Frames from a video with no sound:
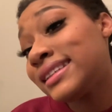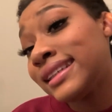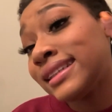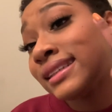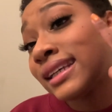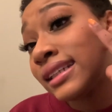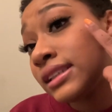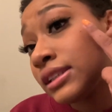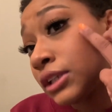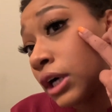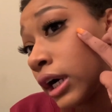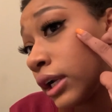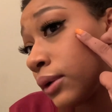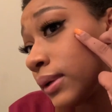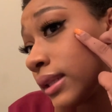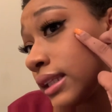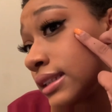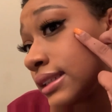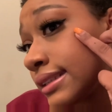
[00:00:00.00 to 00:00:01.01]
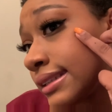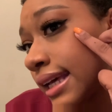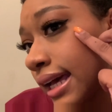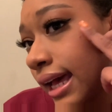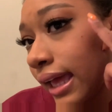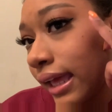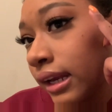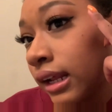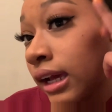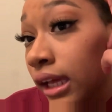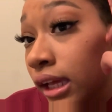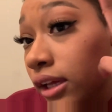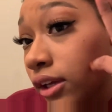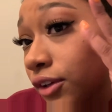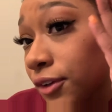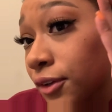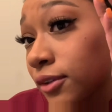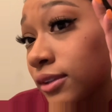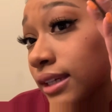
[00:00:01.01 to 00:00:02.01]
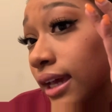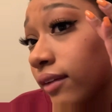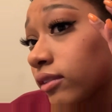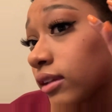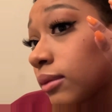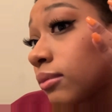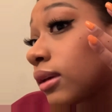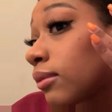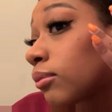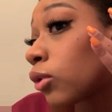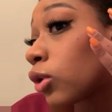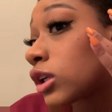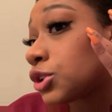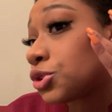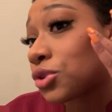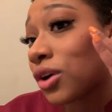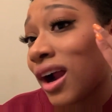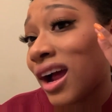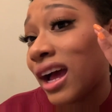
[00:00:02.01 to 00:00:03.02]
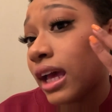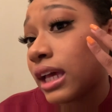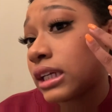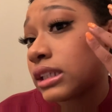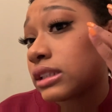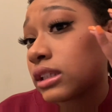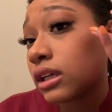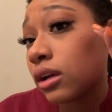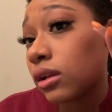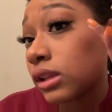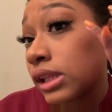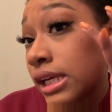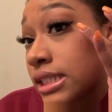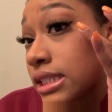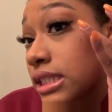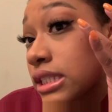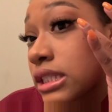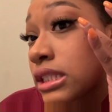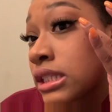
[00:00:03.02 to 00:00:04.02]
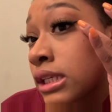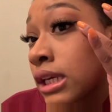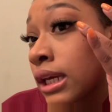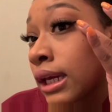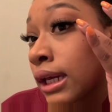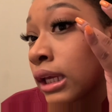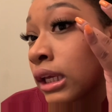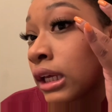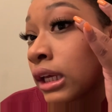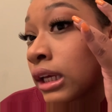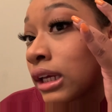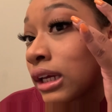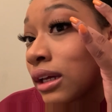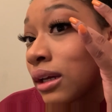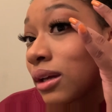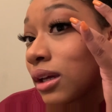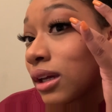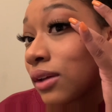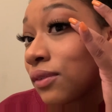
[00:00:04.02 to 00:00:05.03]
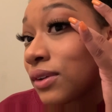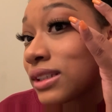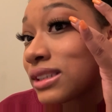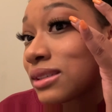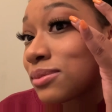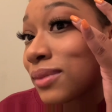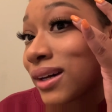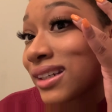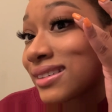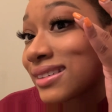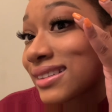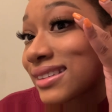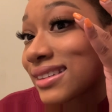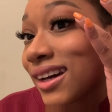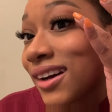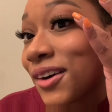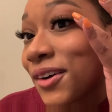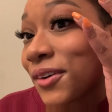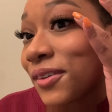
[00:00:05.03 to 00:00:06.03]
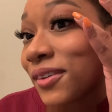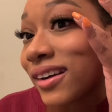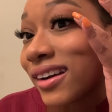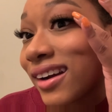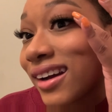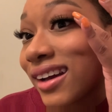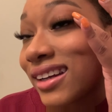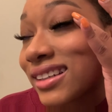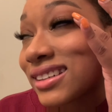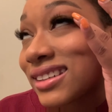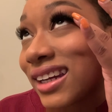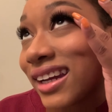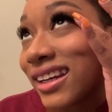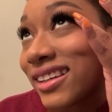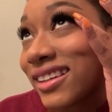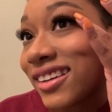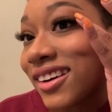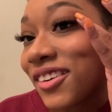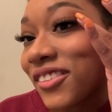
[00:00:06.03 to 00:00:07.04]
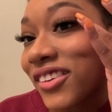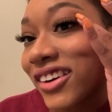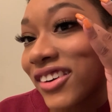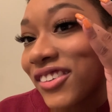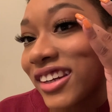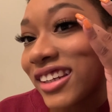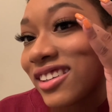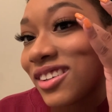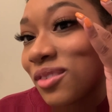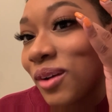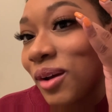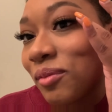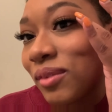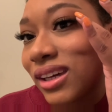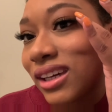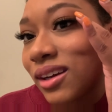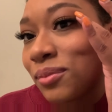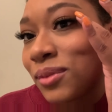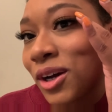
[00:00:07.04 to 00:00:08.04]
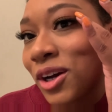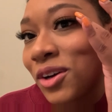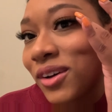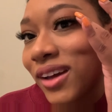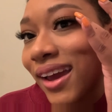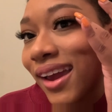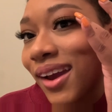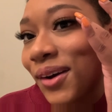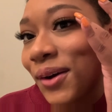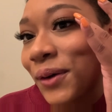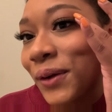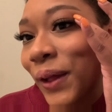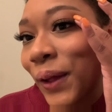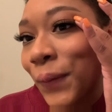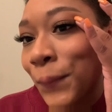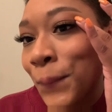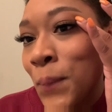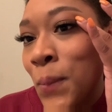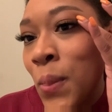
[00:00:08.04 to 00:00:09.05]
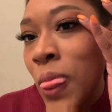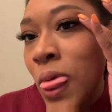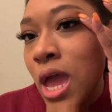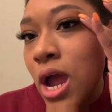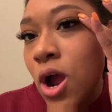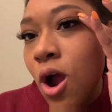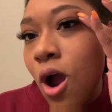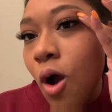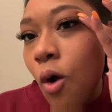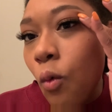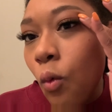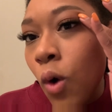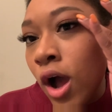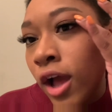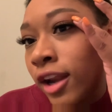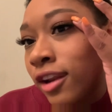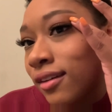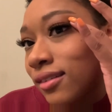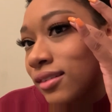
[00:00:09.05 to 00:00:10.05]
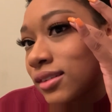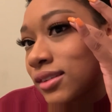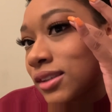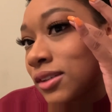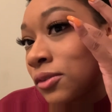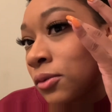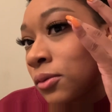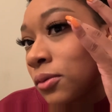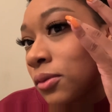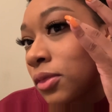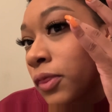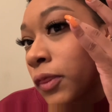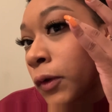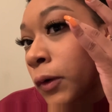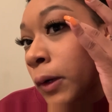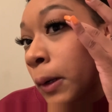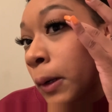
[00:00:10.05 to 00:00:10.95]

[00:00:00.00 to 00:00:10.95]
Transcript: I started with this side, it'll definitely be more dry. So let's see if it smudges. Oh gosh, I don't want to redo my makeup. Okay. 1, 2, 3.